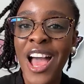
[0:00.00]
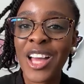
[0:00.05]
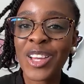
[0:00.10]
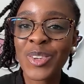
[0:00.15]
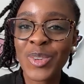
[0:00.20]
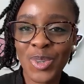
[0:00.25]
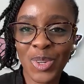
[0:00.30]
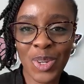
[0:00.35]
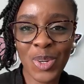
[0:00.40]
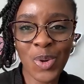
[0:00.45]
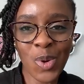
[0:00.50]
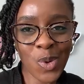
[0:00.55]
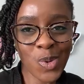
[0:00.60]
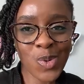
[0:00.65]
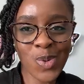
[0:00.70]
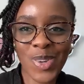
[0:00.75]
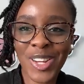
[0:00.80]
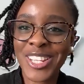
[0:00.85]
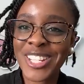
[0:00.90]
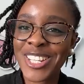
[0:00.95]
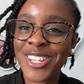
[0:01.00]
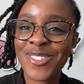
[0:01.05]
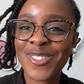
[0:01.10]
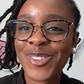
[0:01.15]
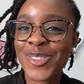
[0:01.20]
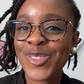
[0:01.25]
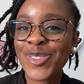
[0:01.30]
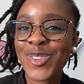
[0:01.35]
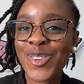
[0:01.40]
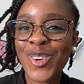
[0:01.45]
and you can also
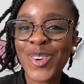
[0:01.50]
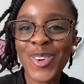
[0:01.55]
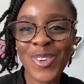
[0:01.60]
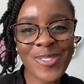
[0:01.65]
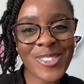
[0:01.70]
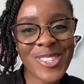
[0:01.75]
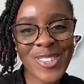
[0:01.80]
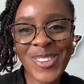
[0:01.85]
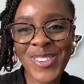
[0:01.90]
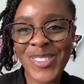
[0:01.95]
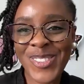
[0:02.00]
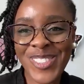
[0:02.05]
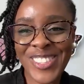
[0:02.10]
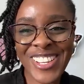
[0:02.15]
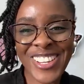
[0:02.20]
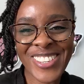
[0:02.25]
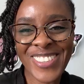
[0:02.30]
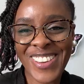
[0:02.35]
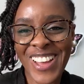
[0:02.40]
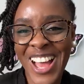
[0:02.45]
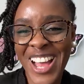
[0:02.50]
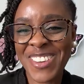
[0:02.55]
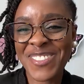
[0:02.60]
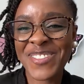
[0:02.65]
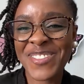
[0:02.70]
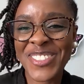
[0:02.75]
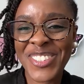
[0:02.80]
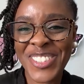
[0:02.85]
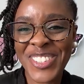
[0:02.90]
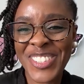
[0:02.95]
achieve those lofty goals that you
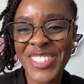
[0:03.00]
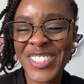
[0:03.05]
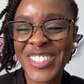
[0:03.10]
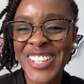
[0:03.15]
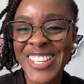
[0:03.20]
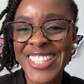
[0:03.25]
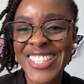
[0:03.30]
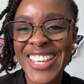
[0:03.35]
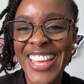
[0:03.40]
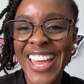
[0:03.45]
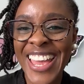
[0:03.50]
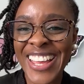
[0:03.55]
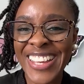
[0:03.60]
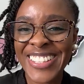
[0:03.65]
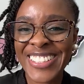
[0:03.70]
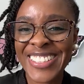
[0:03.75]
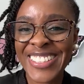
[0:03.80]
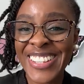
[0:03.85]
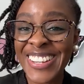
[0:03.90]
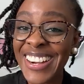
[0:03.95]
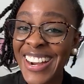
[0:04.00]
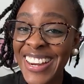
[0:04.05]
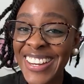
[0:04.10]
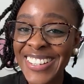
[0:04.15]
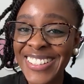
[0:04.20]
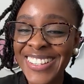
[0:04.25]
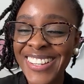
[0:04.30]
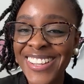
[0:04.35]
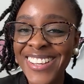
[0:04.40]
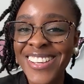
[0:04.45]
have for your children's hair. All right,
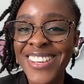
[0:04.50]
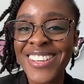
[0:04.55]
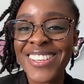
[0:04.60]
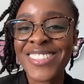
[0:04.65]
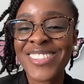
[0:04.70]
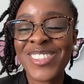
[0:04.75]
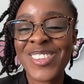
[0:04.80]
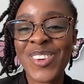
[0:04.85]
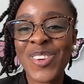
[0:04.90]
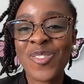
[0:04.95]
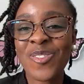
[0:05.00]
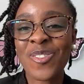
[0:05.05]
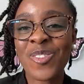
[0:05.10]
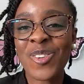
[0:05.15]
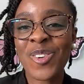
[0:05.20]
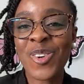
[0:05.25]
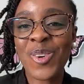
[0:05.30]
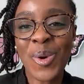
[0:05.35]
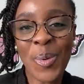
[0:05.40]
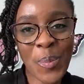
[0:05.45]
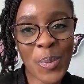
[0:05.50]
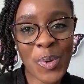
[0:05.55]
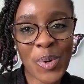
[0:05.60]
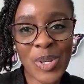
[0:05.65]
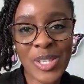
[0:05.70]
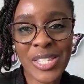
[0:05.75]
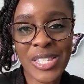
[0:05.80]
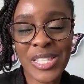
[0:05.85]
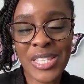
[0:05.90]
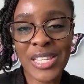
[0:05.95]
so for low
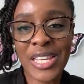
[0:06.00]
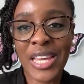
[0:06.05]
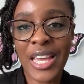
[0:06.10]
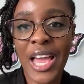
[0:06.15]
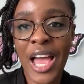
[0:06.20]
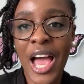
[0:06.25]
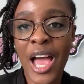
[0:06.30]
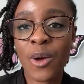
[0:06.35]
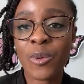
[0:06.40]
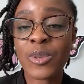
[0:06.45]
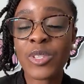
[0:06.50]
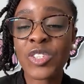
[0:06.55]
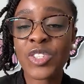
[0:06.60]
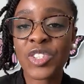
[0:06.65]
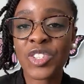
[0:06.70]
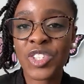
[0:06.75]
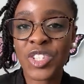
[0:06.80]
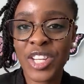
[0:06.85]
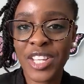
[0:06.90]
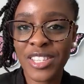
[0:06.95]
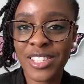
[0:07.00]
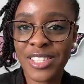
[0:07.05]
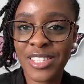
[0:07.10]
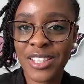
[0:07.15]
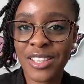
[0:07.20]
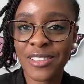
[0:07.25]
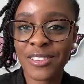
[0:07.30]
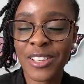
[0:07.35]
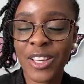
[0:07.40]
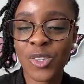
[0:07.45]
porosity, I would suggest
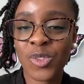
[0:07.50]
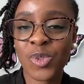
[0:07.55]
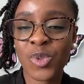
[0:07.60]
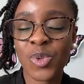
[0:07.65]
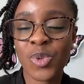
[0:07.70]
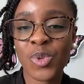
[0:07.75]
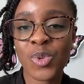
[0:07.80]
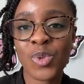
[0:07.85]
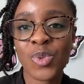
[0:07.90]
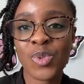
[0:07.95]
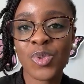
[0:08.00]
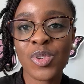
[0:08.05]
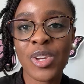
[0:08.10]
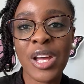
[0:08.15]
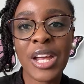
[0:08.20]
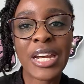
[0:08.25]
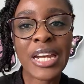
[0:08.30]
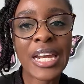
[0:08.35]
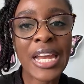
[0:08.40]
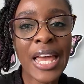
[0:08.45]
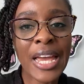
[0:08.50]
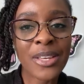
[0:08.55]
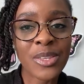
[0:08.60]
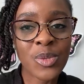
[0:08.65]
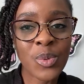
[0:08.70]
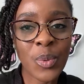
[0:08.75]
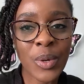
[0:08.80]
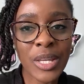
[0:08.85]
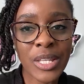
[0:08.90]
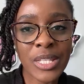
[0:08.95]
that you use
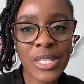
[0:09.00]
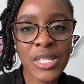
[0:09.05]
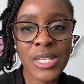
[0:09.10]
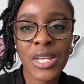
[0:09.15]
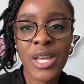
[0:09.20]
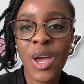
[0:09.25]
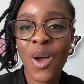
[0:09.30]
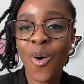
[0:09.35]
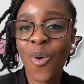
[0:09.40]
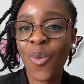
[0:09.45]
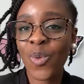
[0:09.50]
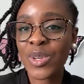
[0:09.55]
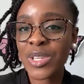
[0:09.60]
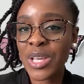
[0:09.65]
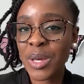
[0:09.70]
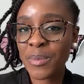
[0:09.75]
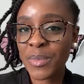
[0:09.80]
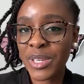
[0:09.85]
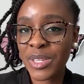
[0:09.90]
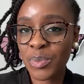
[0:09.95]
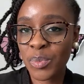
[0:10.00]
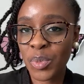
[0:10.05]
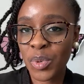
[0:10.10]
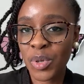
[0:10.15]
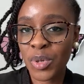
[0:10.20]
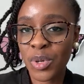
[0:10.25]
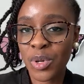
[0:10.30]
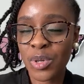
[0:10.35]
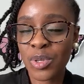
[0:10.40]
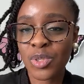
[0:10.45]
lightweight water-based
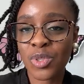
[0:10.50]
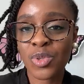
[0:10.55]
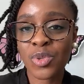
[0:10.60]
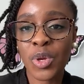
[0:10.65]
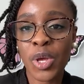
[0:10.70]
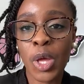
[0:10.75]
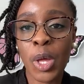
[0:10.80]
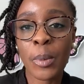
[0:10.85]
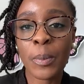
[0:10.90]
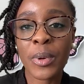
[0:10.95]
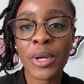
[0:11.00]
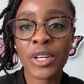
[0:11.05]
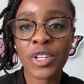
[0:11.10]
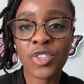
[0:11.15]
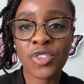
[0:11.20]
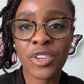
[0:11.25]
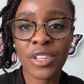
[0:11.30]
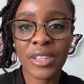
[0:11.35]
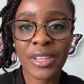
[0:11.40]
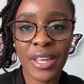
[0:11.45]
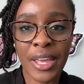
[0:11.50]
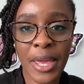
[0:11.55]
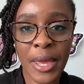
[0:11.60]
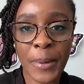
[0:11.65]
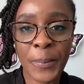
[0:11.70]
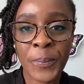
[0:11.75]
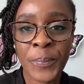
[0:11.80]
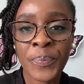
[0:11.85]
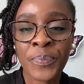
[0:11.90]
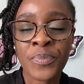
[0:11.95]
products to help penetrate the hair.